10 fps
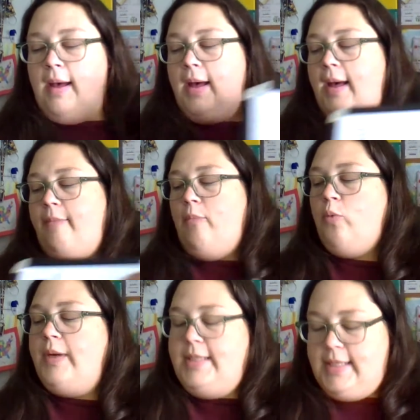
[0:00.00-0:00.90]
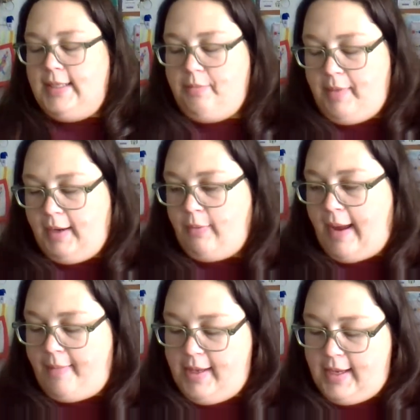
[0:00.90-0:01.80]
um, we did my
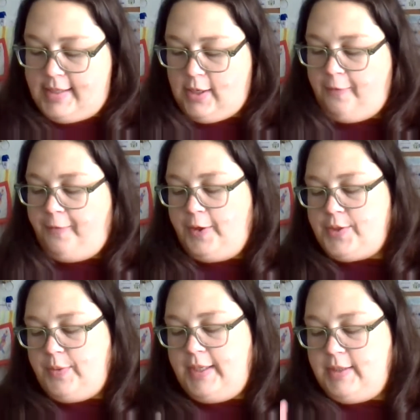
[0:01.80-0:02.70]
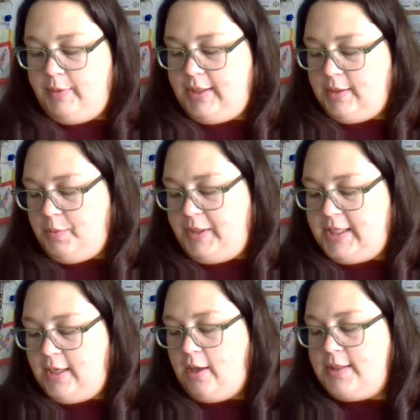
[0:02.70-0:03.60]
rabbit as our first one. We, we
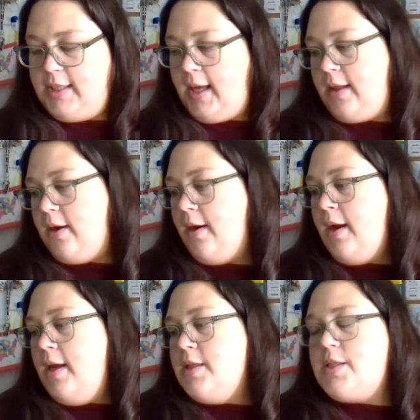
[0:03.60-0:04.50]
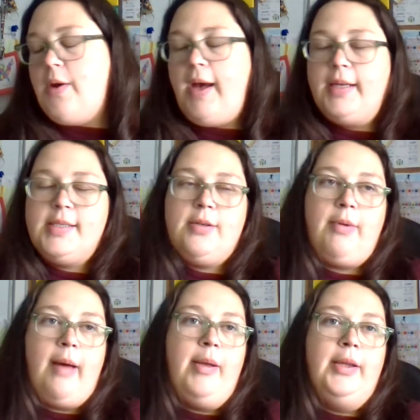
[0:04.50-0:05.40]
did it all together. So how does
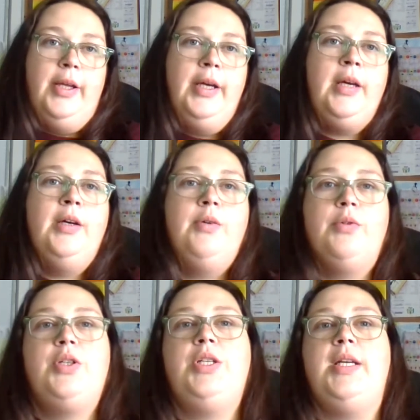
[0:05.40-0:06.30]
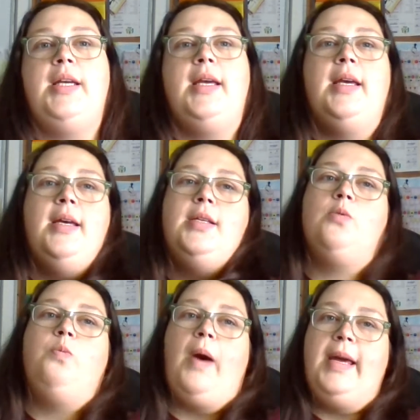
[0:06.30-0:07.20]
the rabbit look? Well, she
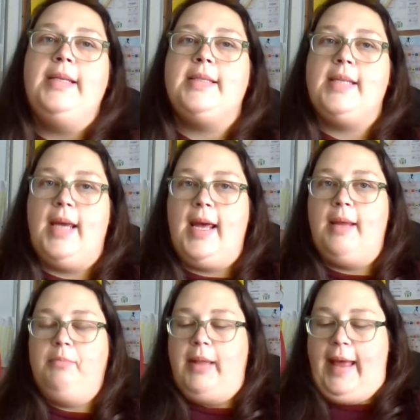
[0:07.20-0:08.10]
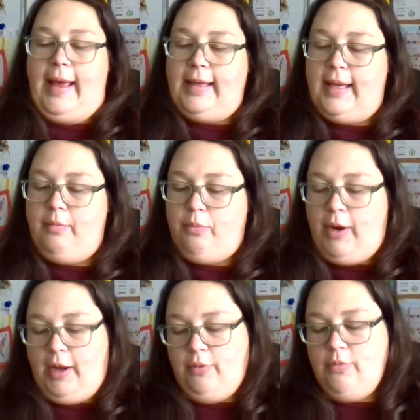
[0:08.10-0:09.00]
is white and black and
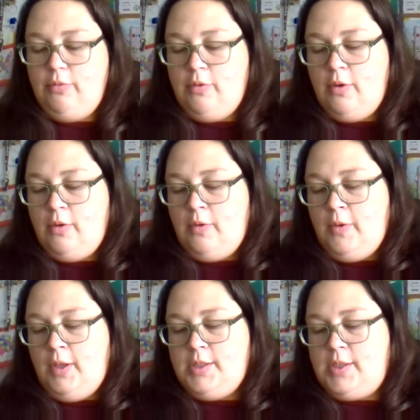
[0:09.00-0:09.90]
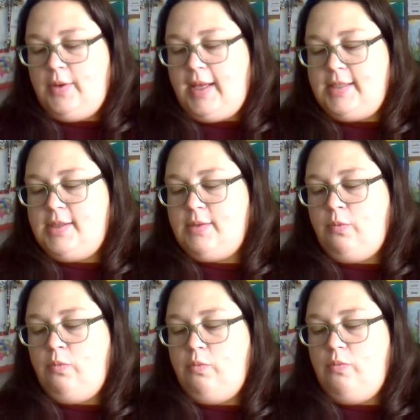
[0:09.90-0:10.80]
brown. So that is
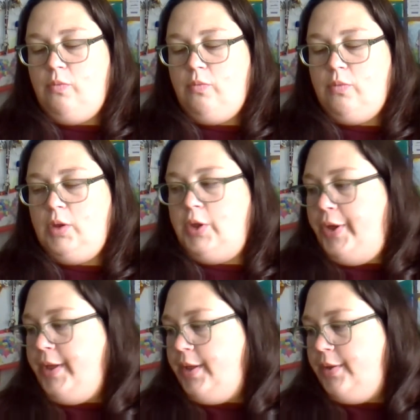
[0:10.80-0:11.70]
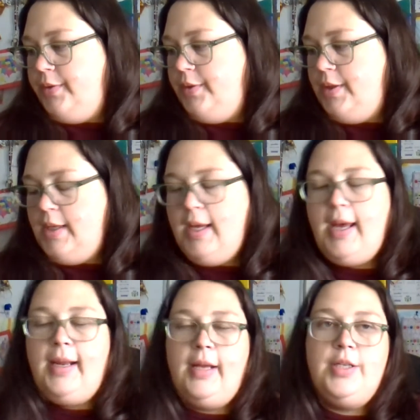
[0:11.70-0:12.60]
look.
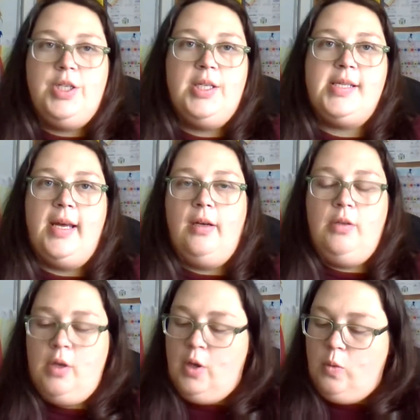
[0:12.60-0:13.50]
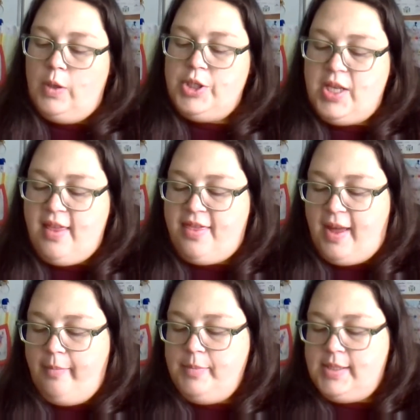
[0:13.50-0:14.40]
And how does she sound? Well, she
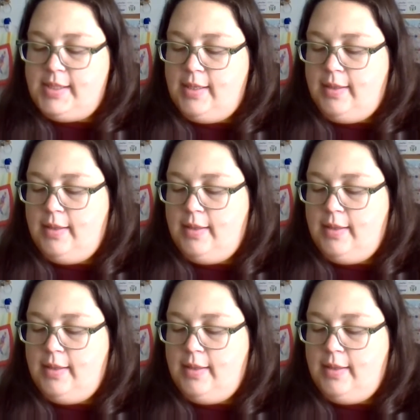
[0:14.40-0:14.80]
thumps